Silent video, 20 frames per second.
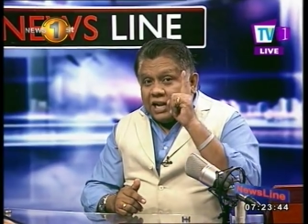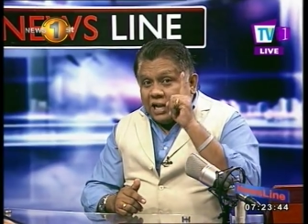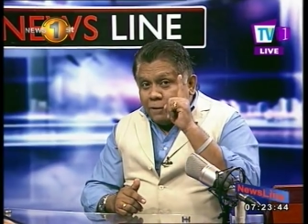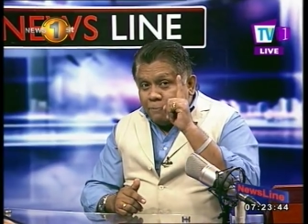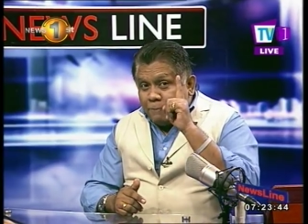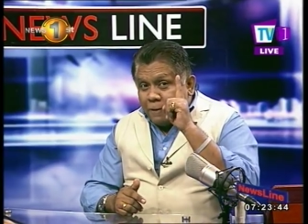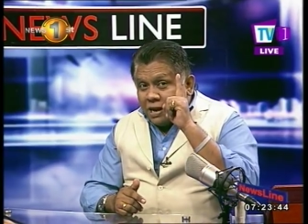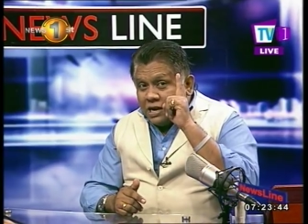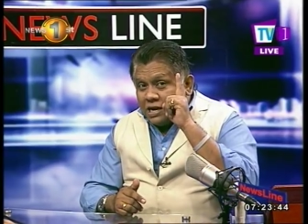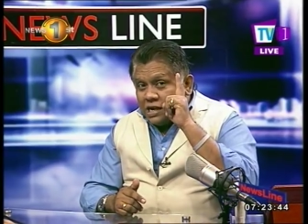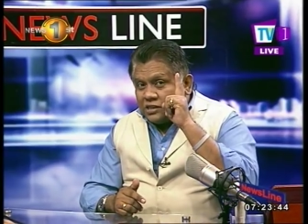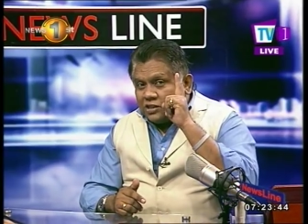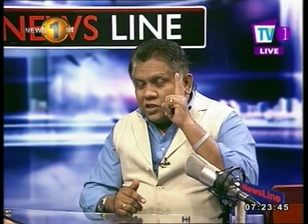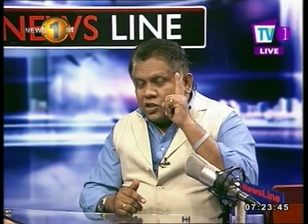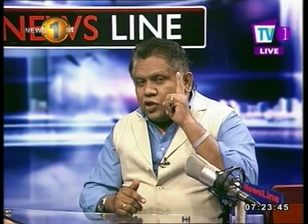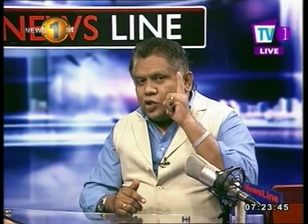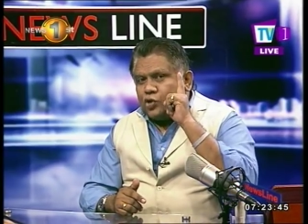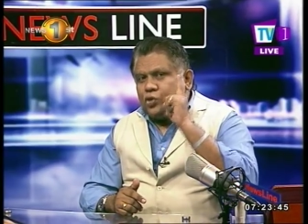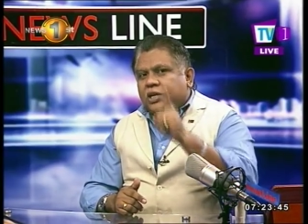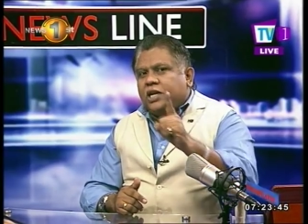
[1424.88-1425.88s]
independence of
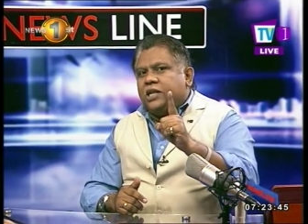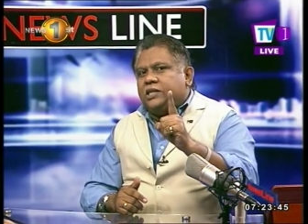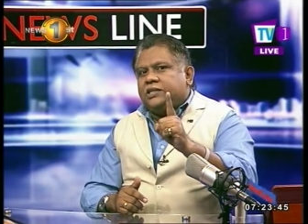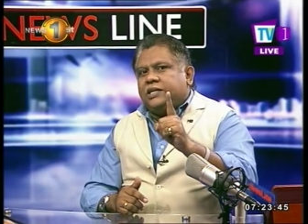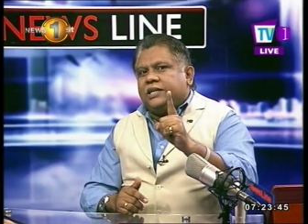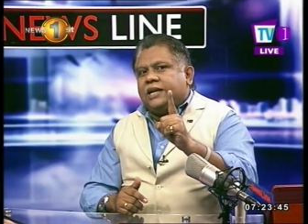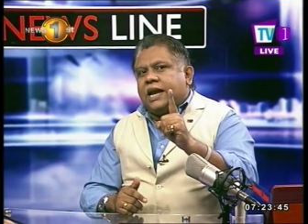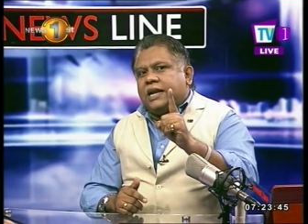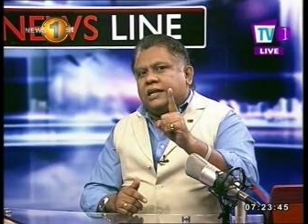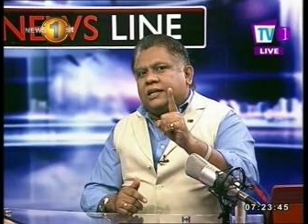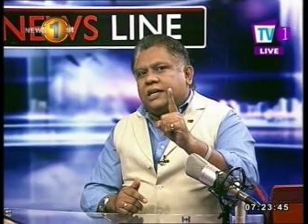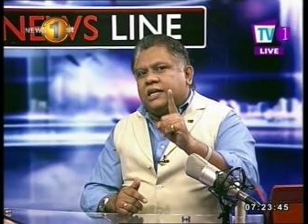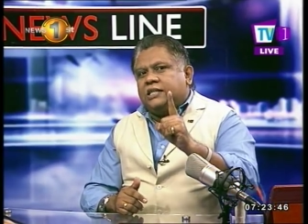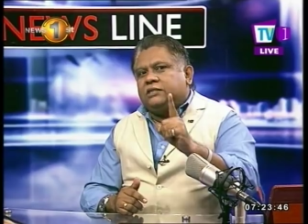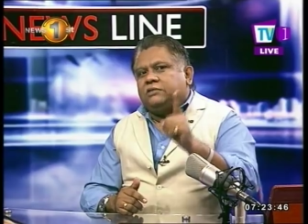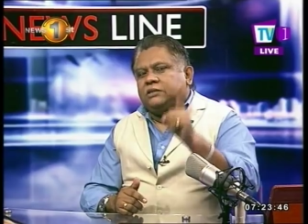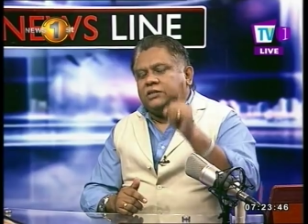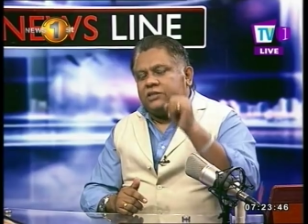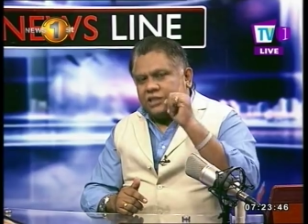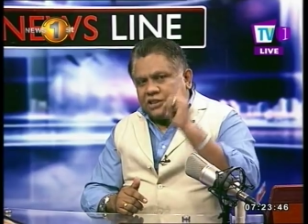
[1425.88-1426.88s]
the judiciary at
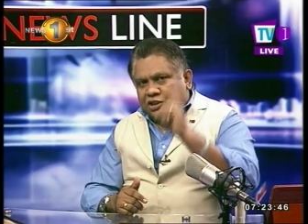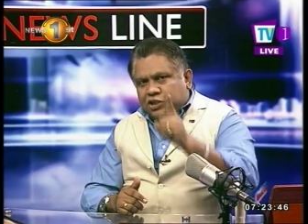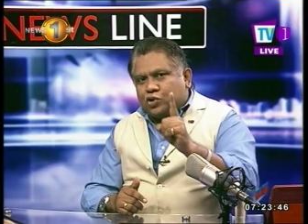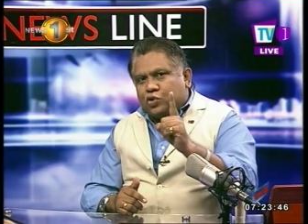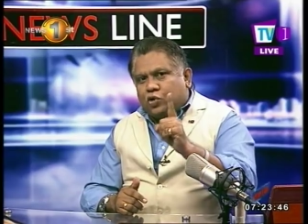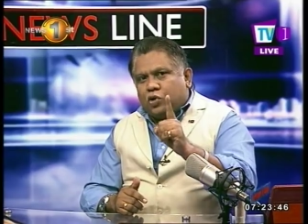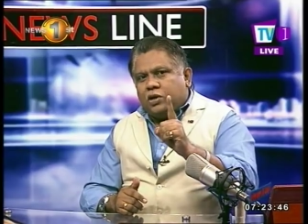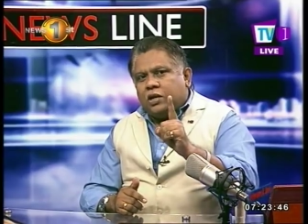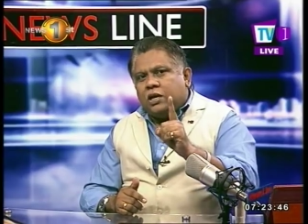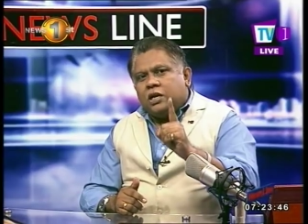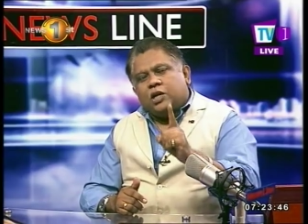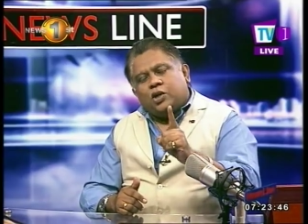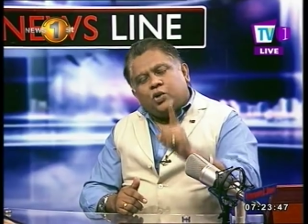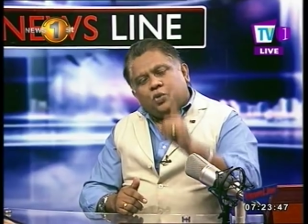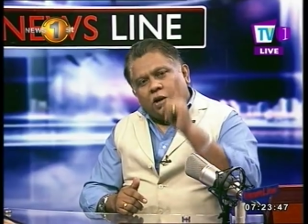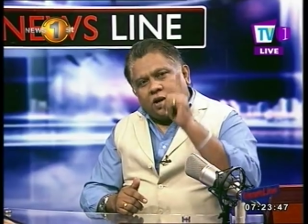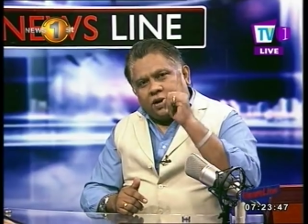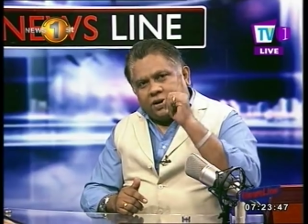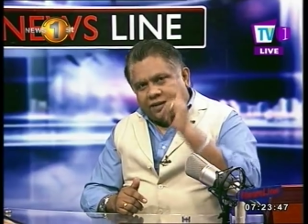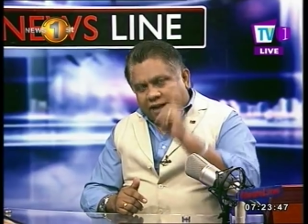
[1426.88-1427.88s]
least was restored
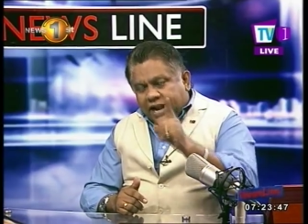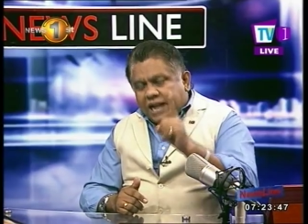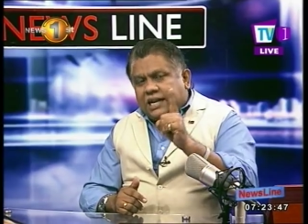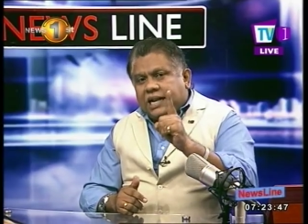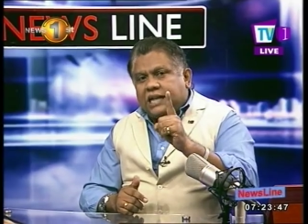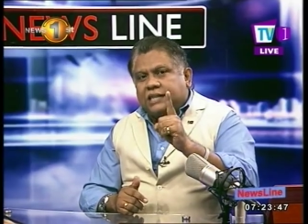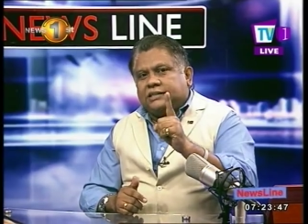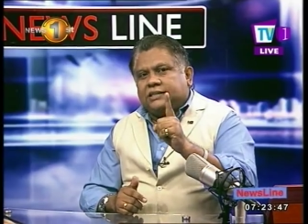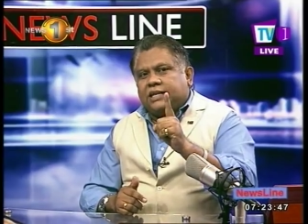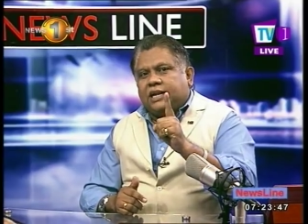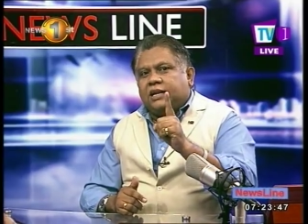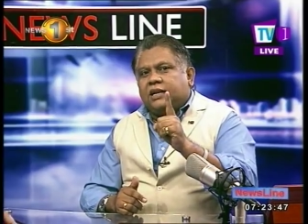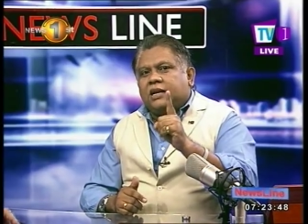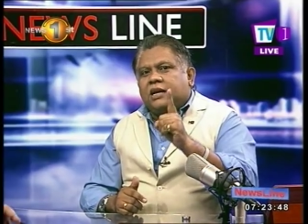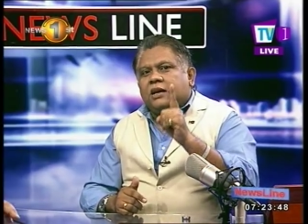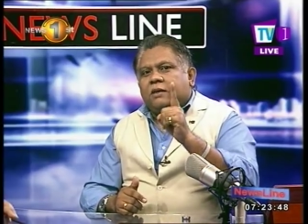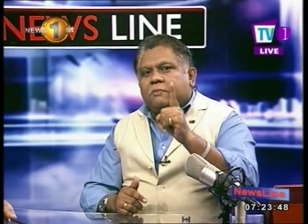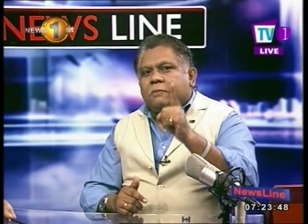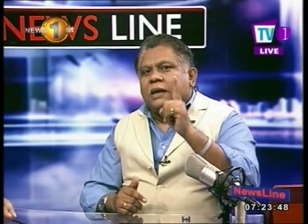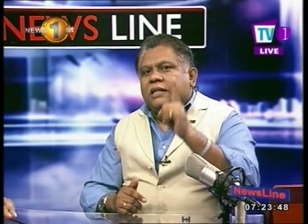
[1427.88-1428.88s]
to a great extent
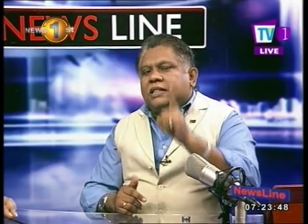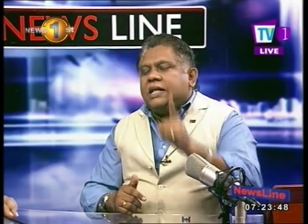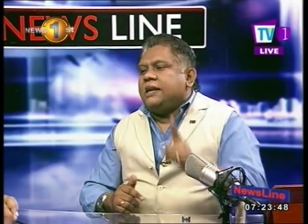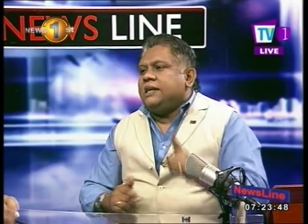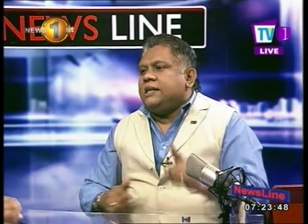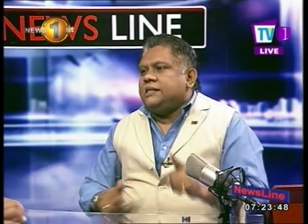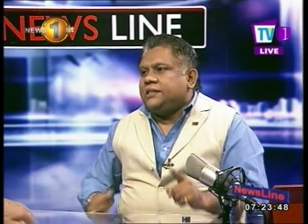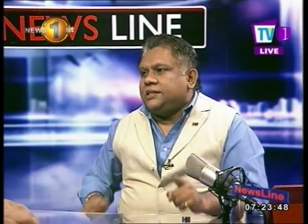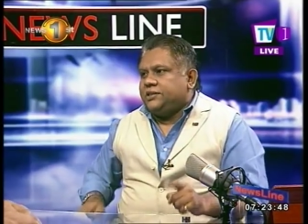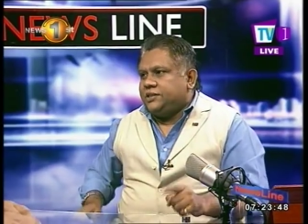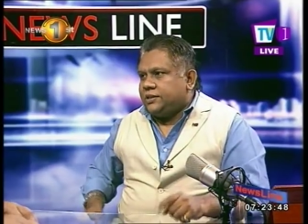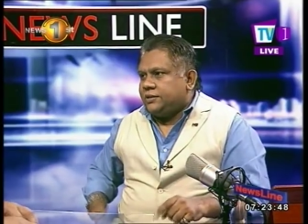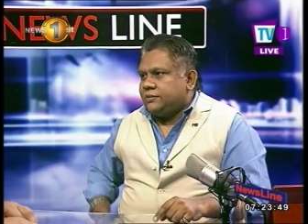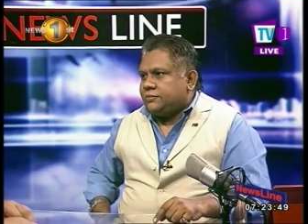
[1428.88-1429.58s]
by that decision.